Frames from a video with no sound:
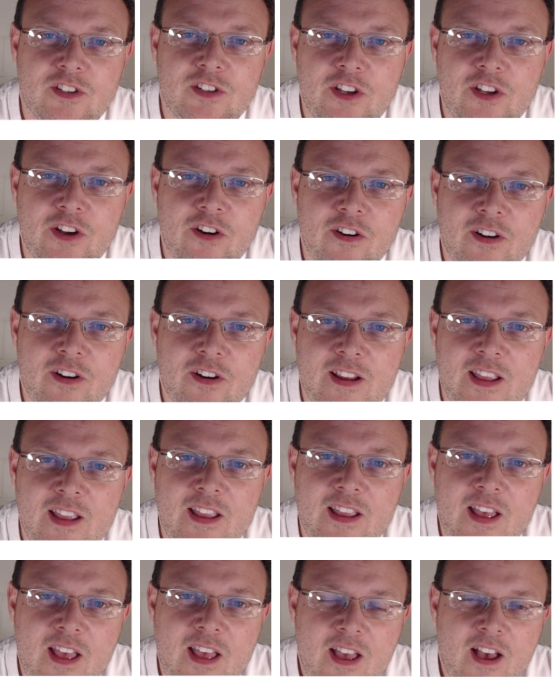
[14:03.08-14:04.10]

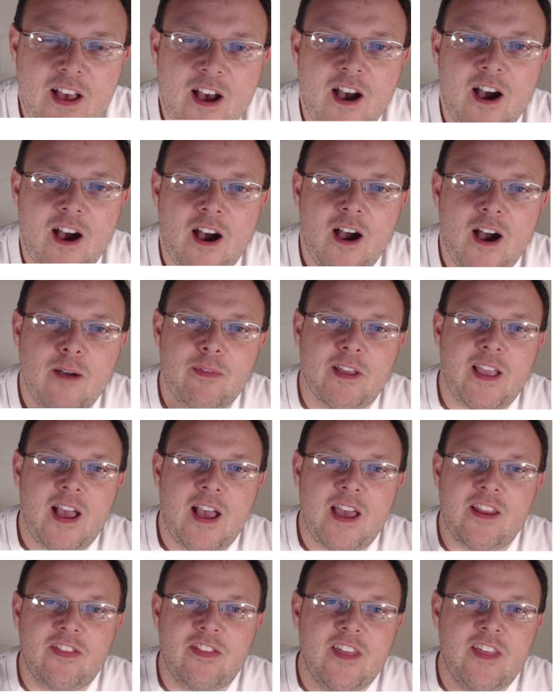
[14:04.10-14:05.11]
security, um, the
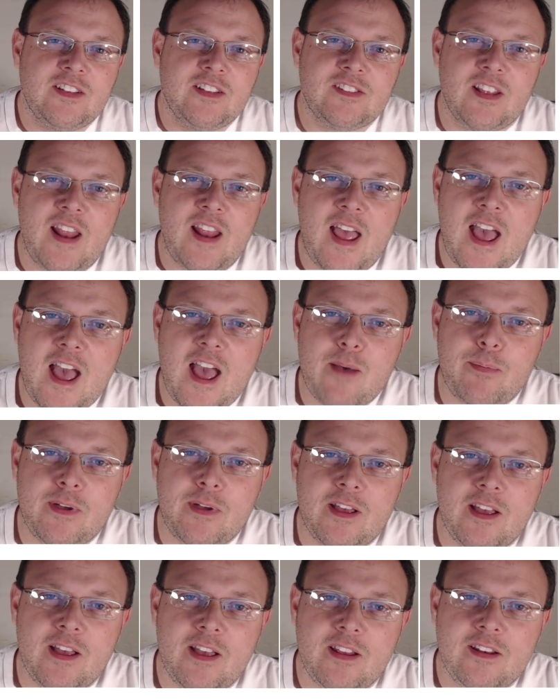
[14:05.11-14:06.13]
kind of things that
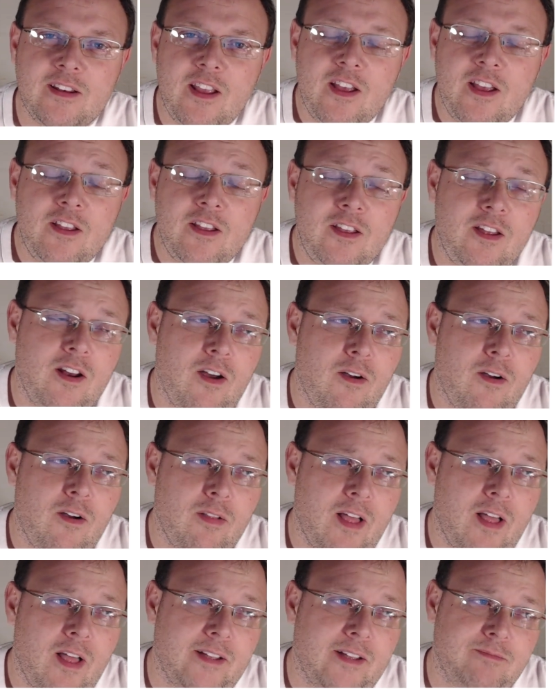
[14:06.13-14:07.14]
happen, you know,
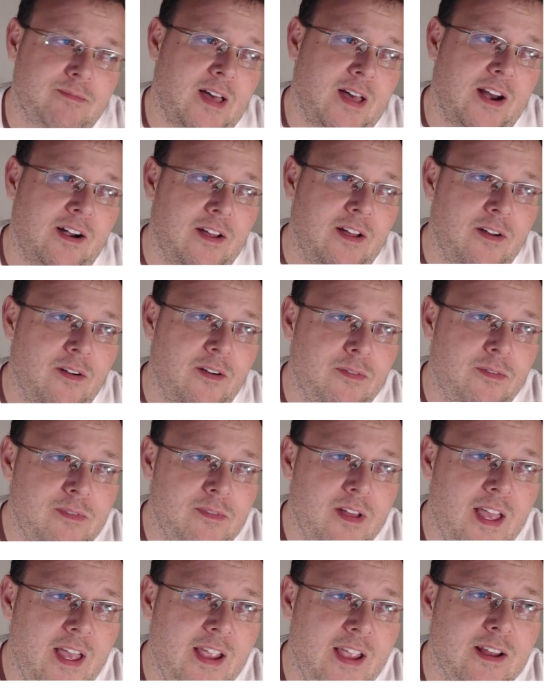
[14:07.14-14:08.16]
like I don't know,
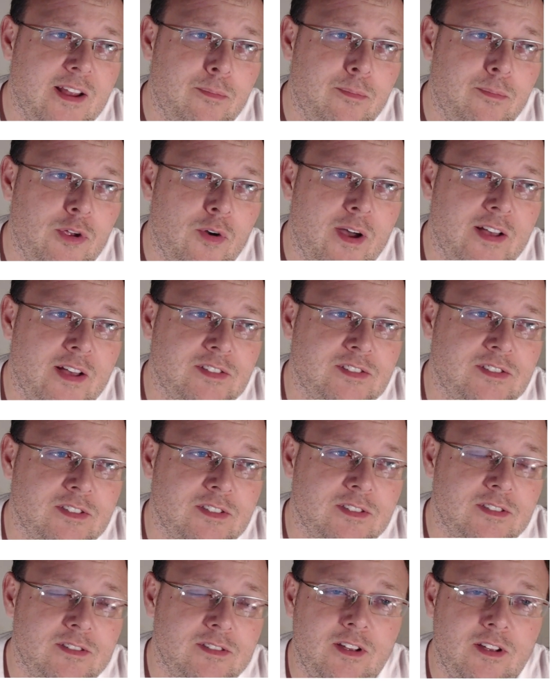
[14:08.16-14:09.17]
AWS,
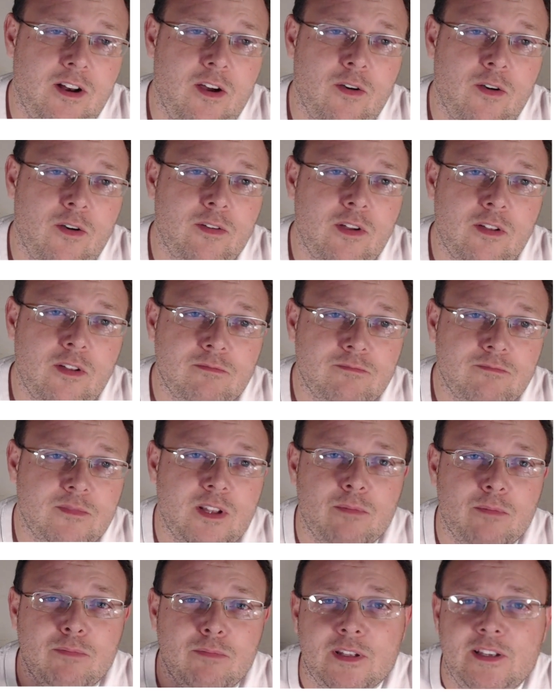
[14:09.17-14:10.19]
uh, you know,
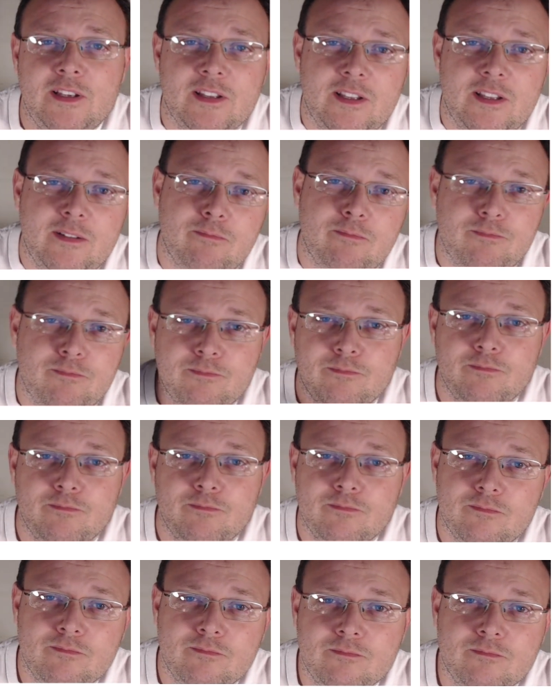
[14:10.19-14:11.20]
completely
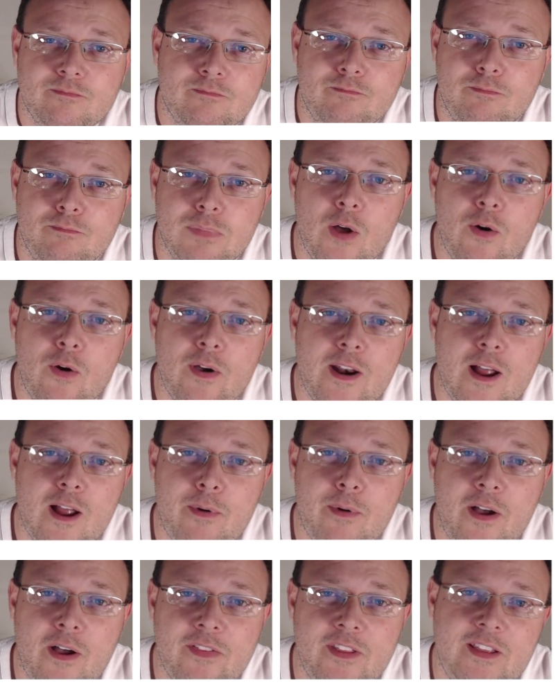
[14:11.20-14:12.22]
blowing
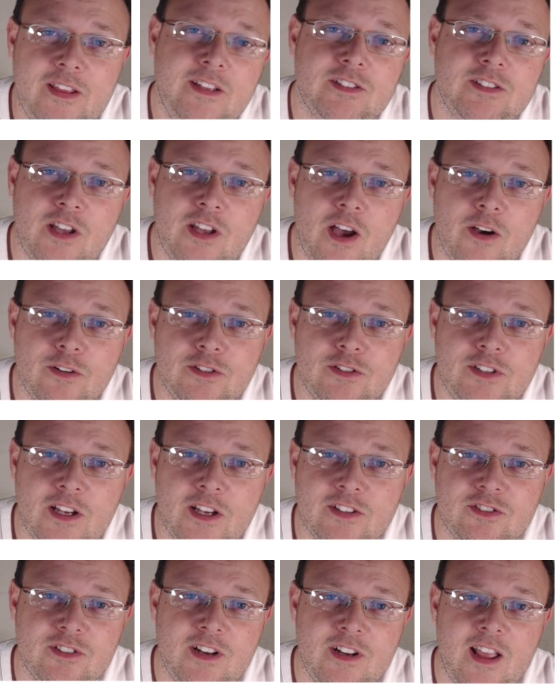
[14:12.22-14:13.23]
up on the East Coast
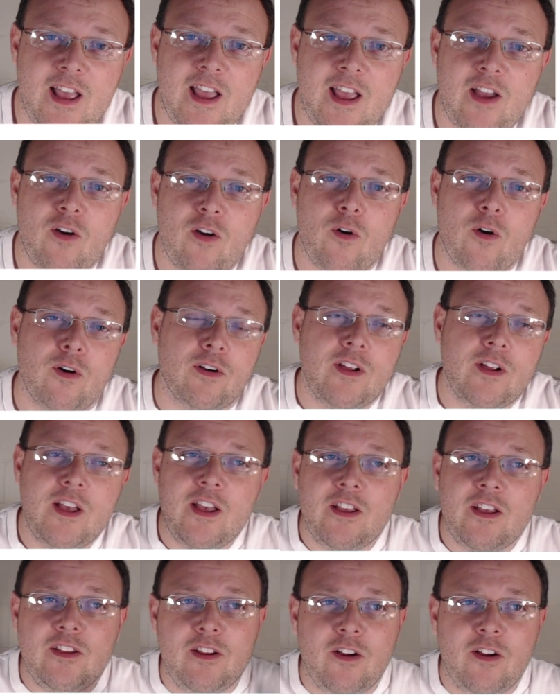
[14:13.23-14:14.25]
yesterday, or
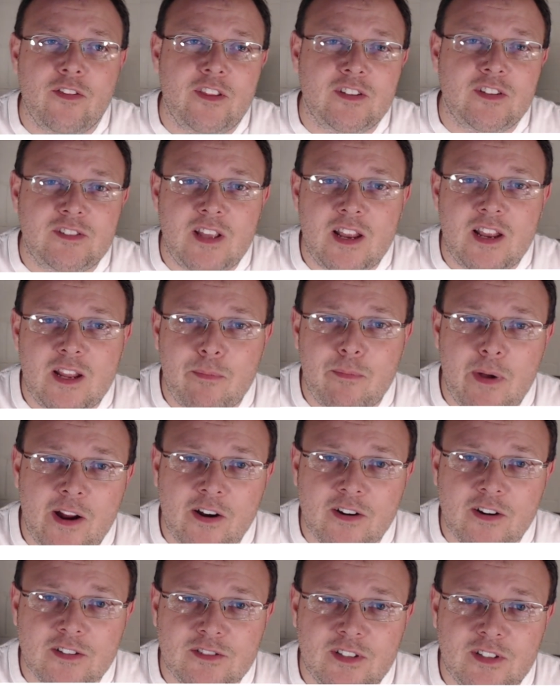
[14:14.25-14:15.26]
you know, these teddy
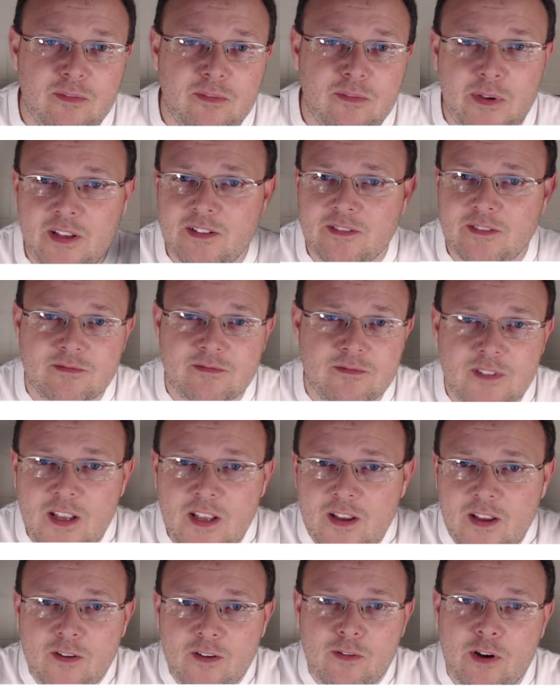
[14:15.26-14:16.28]
bears that have been
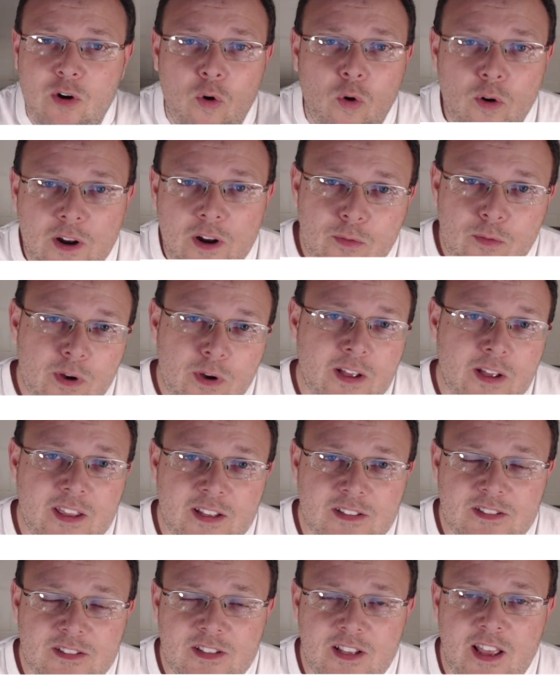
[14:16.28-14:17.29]
recording what
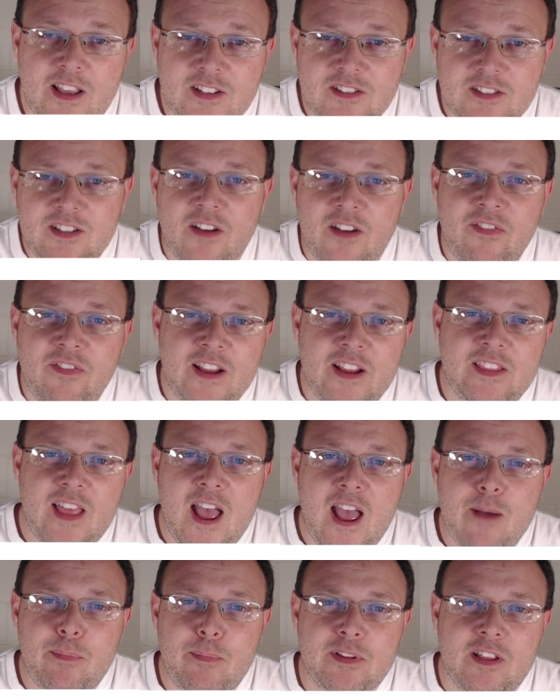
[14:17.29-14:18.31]
kids say, stuff like
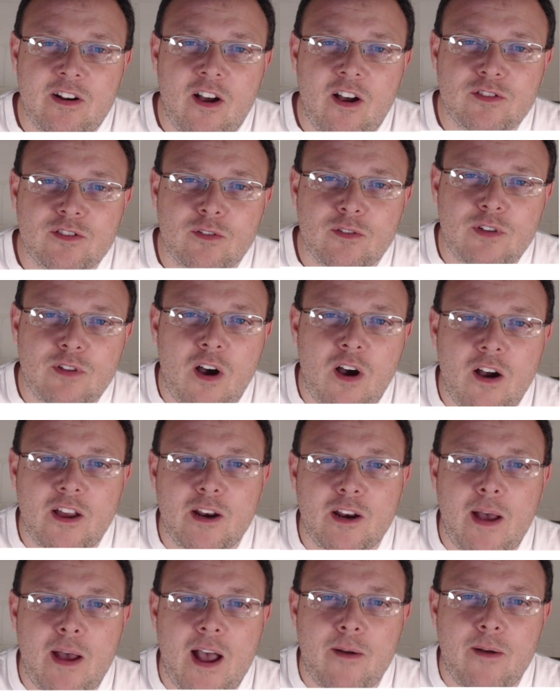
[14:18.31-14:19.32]
that. But then also
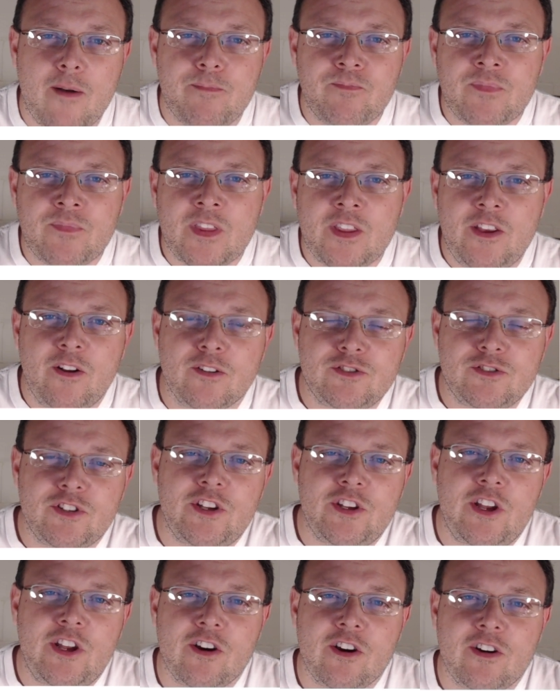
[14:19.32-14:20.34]
talking about you know
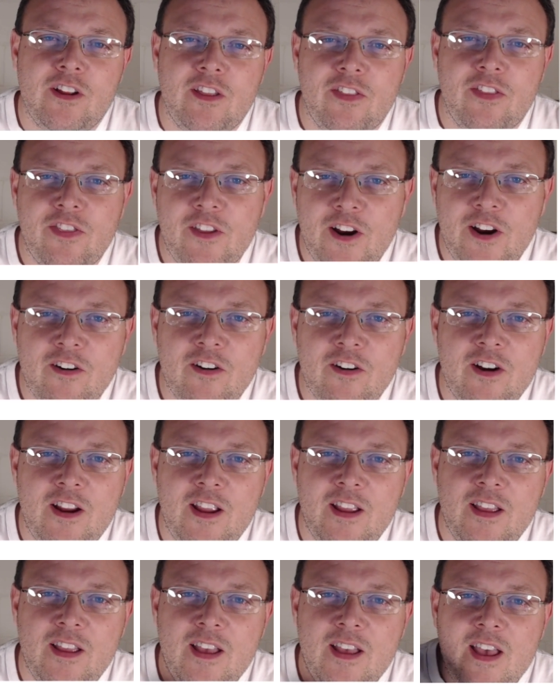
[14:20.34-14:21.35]
security
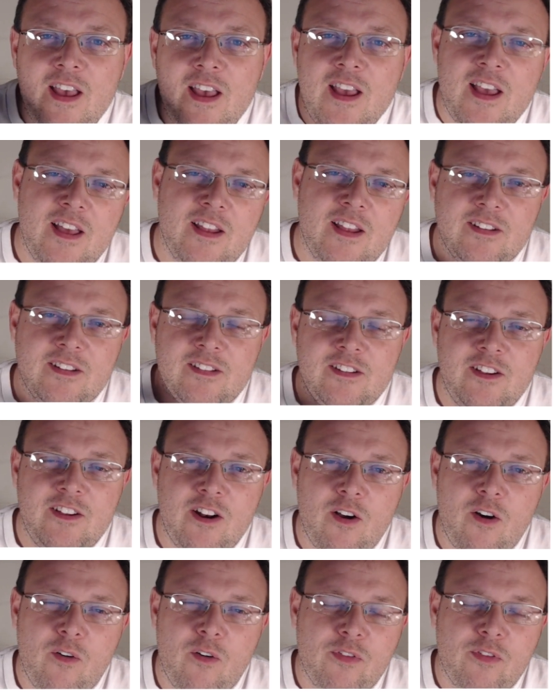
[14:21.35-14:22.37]
theory and you
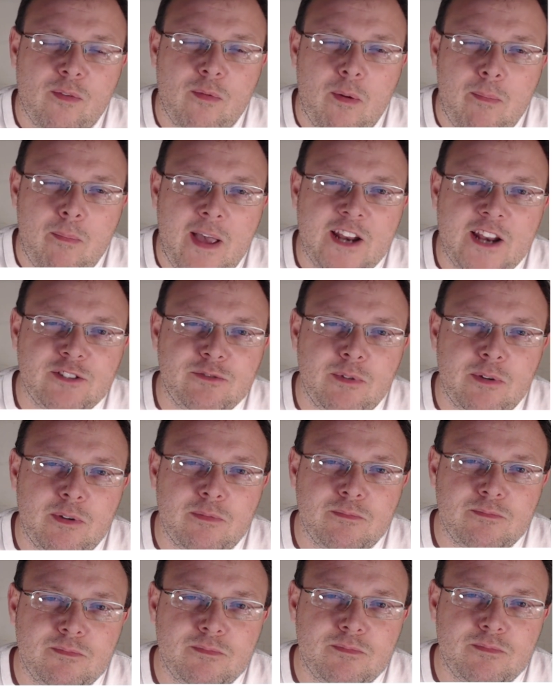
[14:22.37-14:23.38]
know from a management
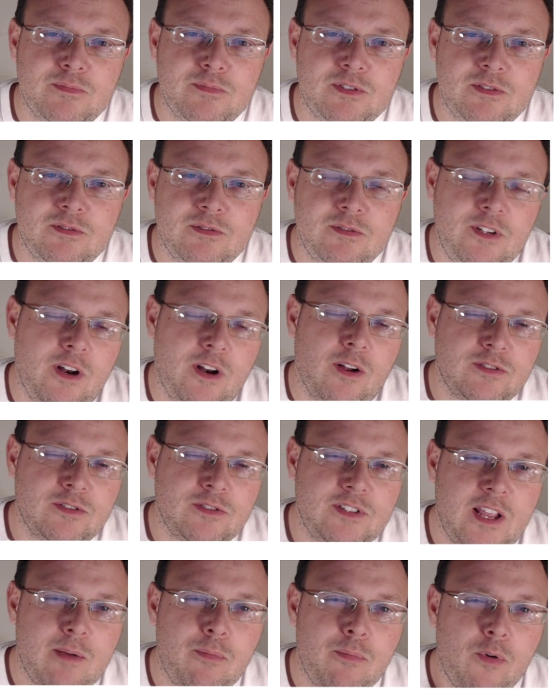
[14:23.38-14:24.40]
you know
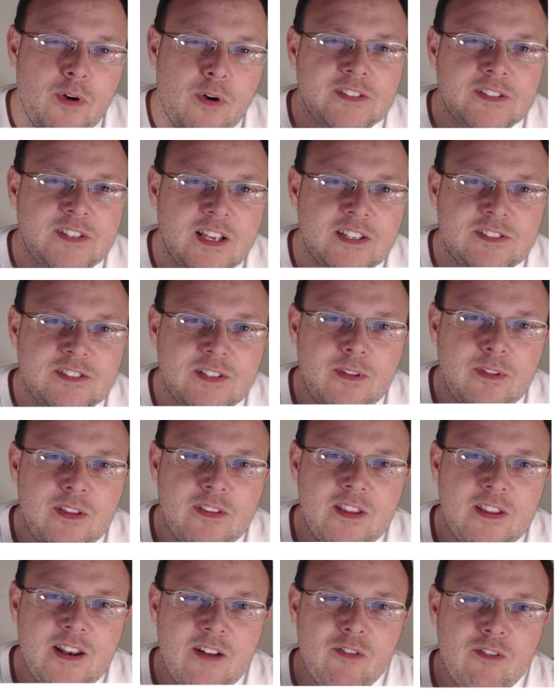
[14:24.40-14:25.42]
standpoint, is that
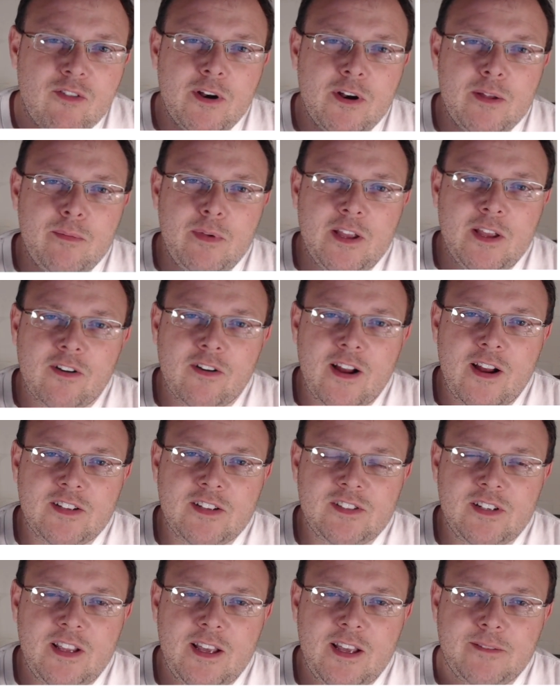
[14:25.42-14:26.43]
something that everybody be
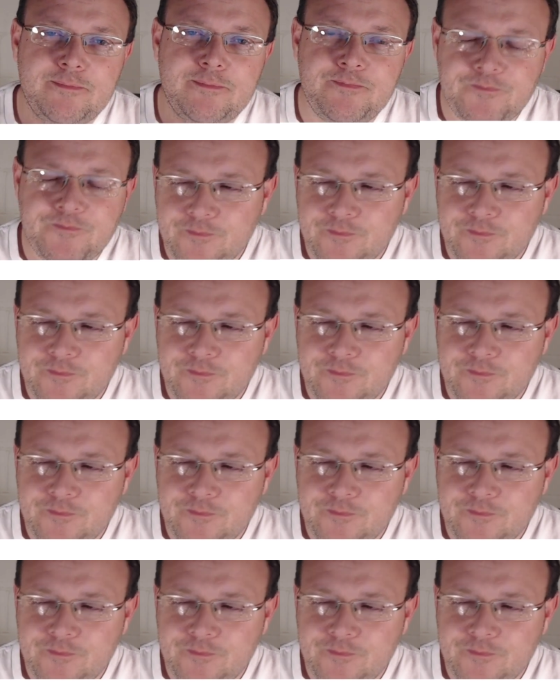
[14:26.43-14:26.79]
interested in?